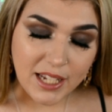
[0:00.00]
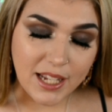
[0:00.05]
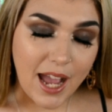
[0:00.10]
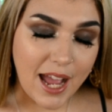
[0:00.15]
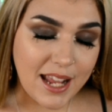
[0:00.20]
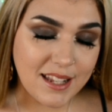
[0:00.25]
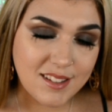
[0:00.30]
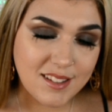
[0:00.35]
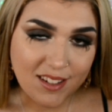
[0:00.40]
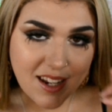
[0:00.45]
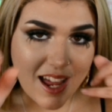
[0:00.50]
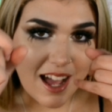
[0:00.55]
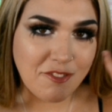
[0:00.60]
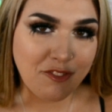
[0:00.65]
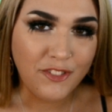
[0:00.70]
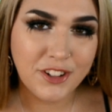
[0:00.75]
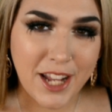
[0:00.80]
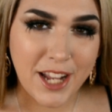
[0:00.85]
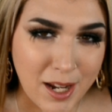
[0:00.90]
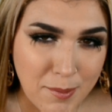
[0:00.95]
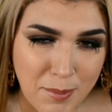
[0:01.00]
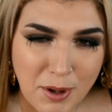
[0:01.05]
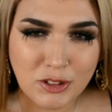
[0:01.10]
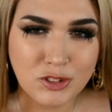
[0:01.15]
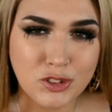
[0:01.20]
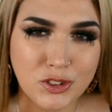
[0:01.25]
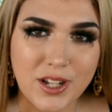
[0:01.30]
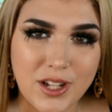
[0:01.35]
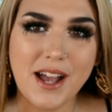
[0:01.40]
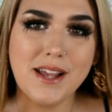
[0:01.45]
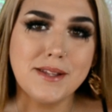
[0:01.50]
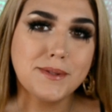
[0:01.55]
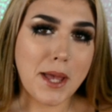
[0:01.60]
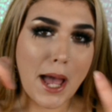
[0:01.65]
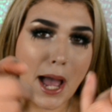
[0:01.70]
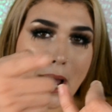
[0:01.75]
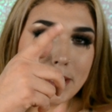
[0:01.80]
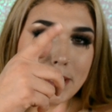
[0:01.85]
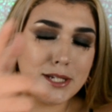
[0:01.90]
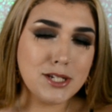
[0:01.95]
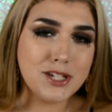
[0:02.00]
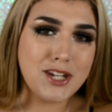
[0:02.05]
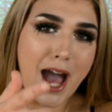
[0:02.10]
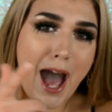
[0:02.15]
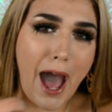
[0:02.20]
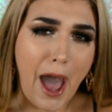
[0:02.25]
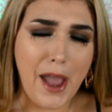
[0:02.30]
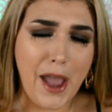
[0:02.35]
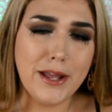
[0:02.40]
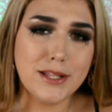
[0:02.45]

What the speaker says: I did not forget about you guys. I did not.